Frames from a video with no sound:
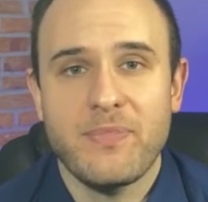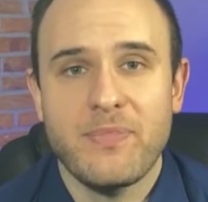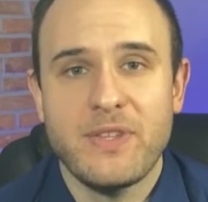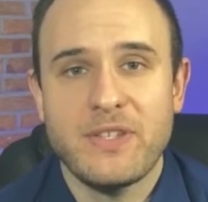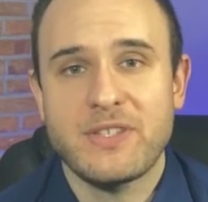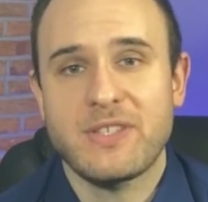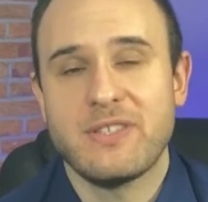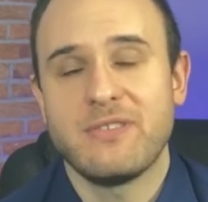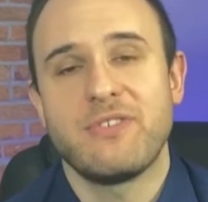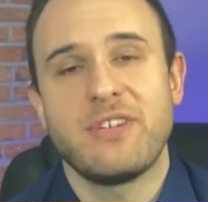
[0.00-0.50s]

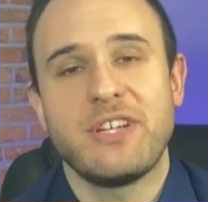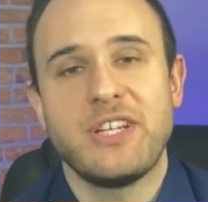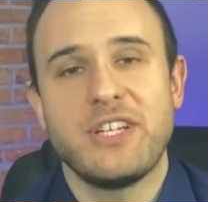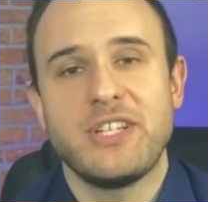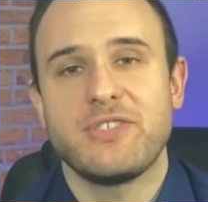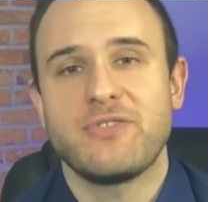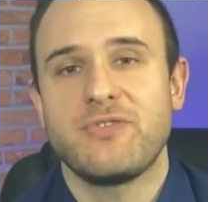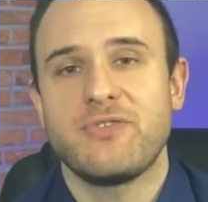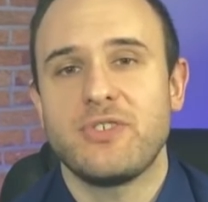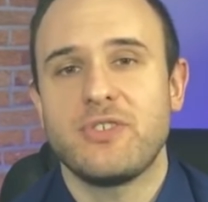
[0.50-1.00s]
This can
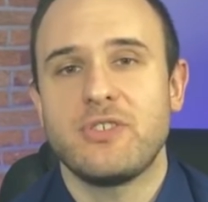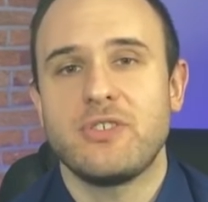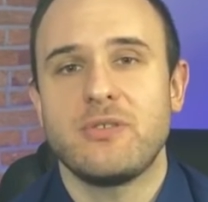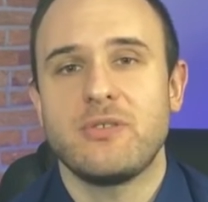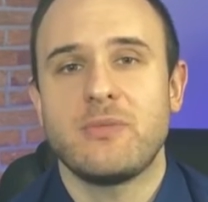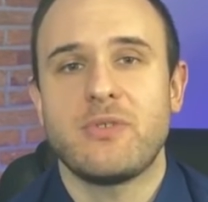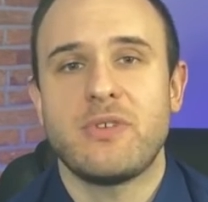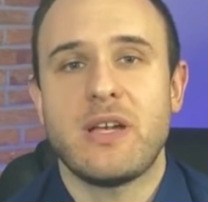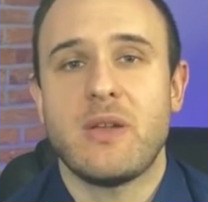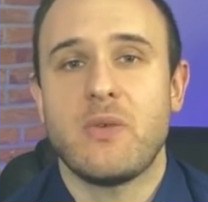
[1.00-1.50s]
range
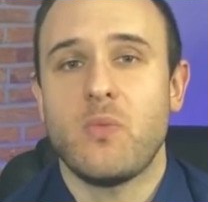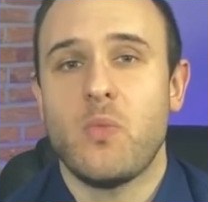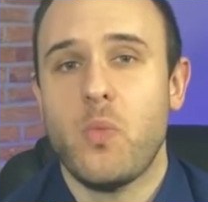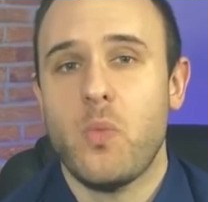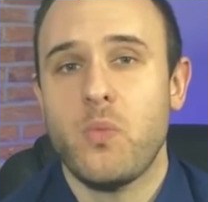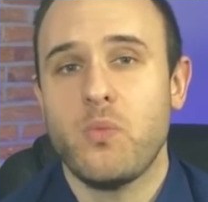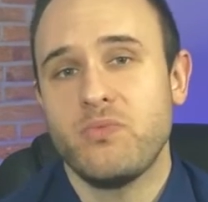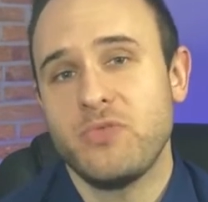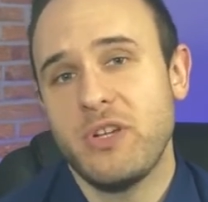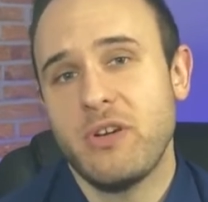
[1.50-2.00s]
from
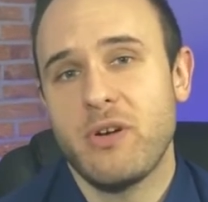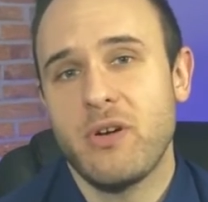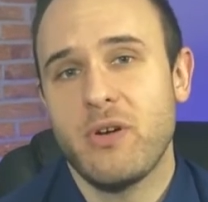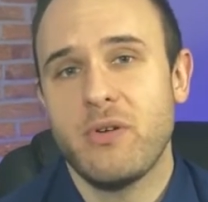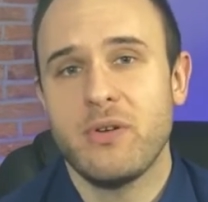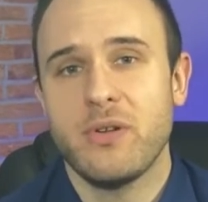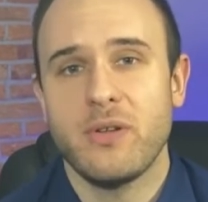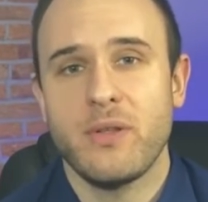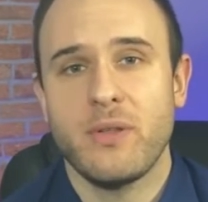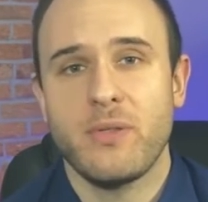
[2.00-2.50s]
around
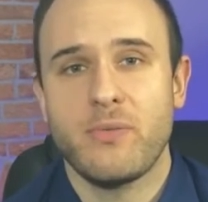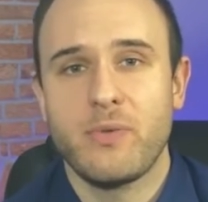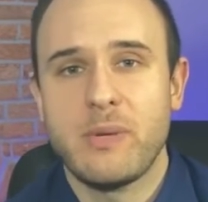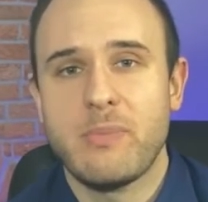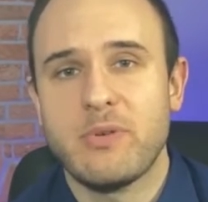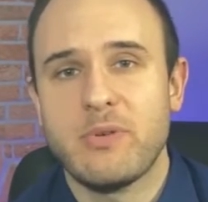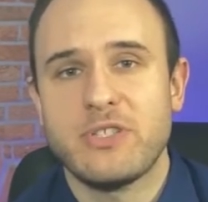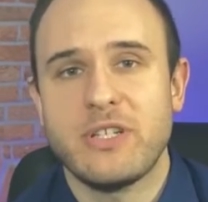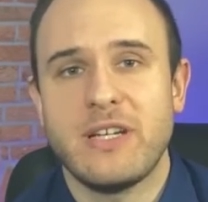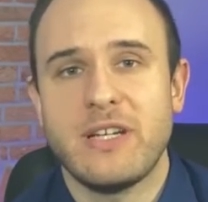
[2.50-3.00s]
0 to
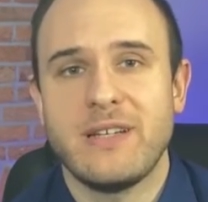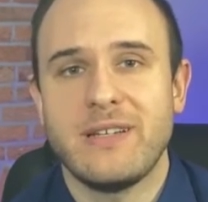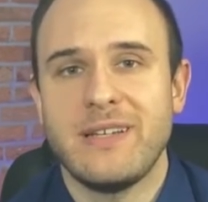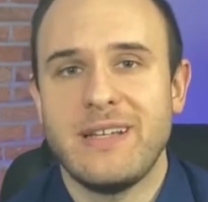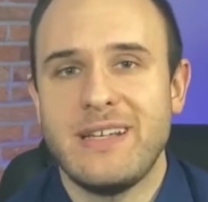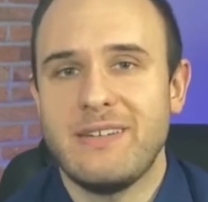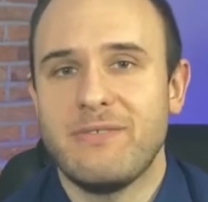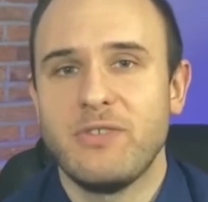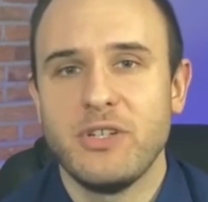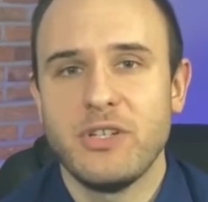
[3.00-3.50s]
3%,
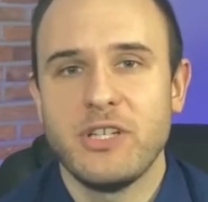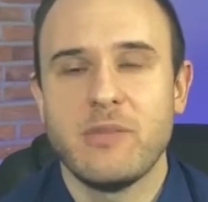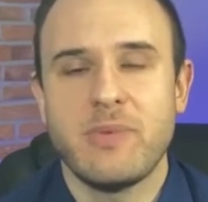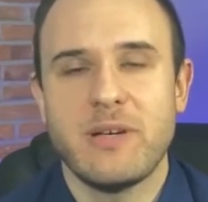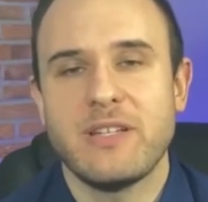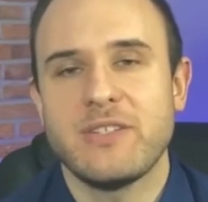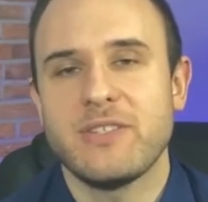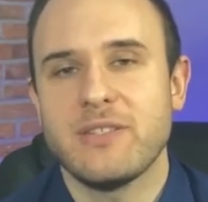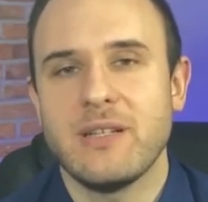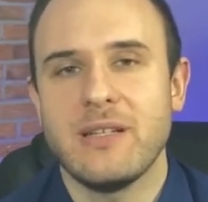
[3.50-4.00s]
and it really
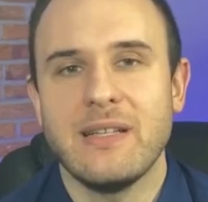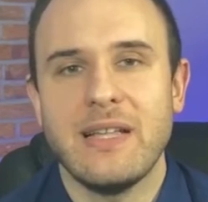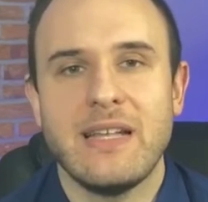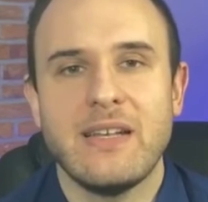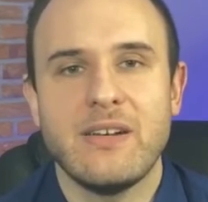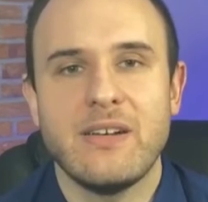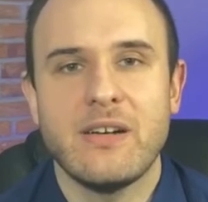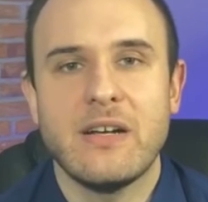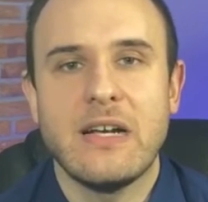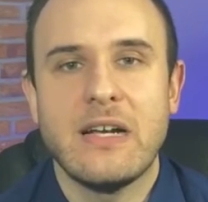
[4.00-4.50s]
depends on the
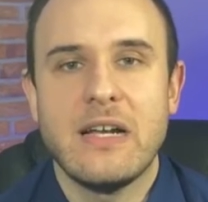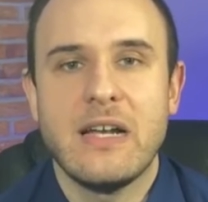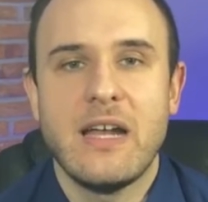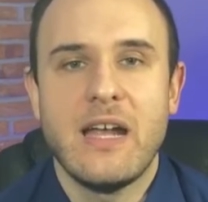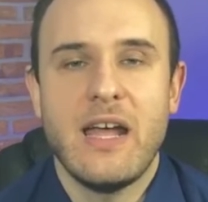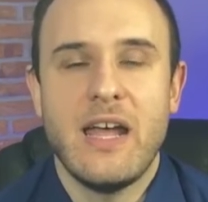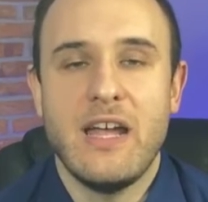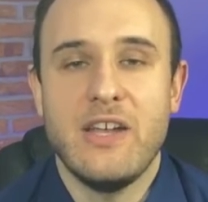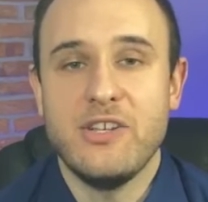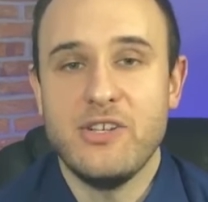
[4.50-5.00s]
lender
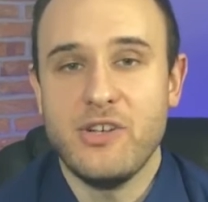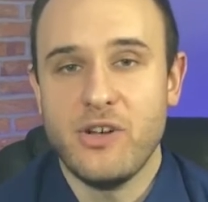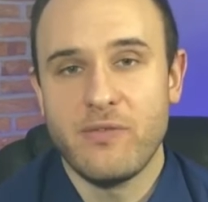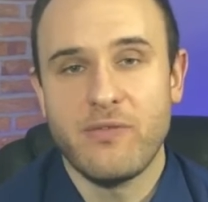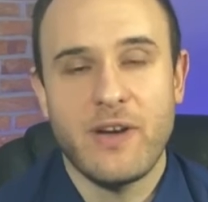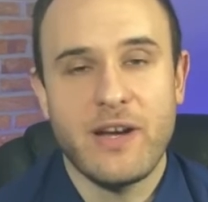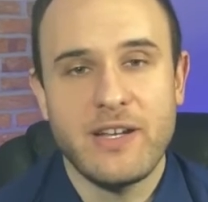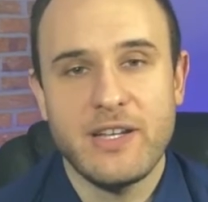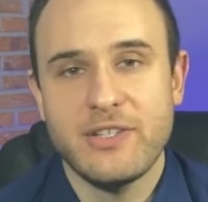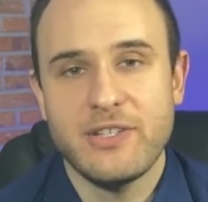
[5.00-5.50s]
and your
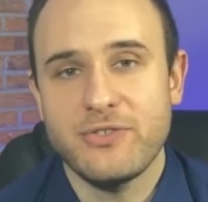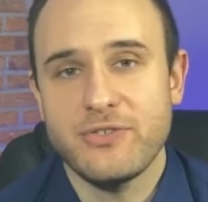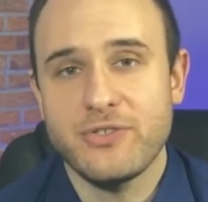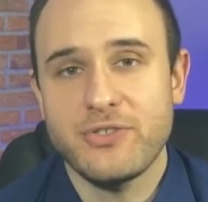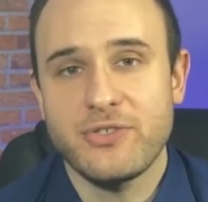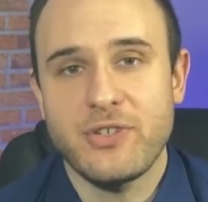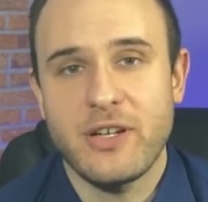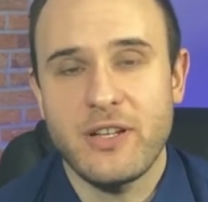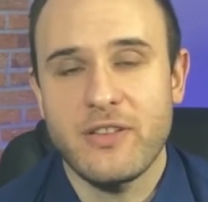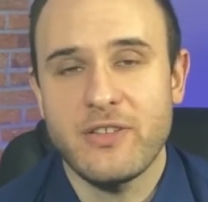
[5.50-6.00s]
financial
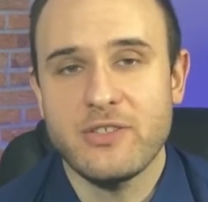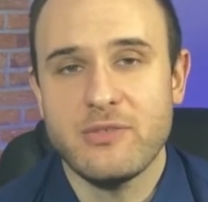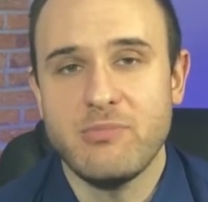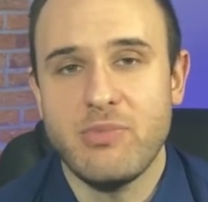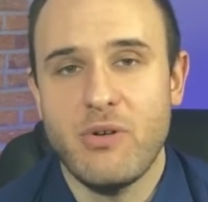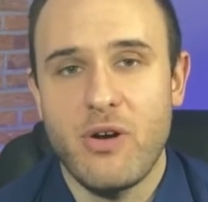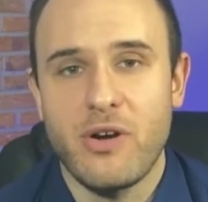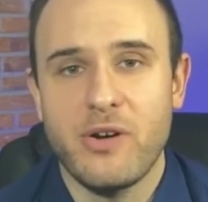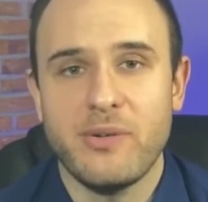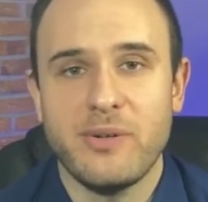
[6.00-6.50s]
strength as a
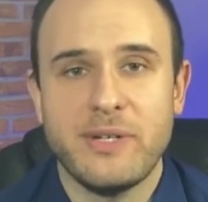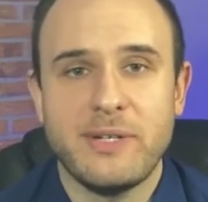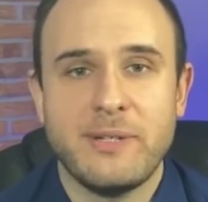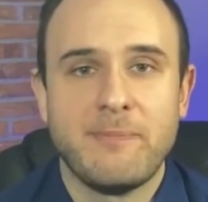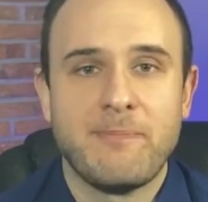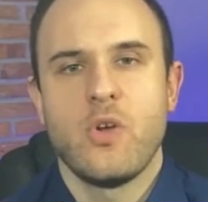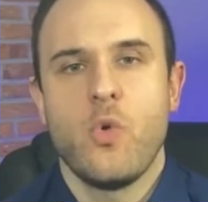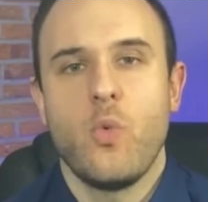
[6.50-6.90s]
borrower.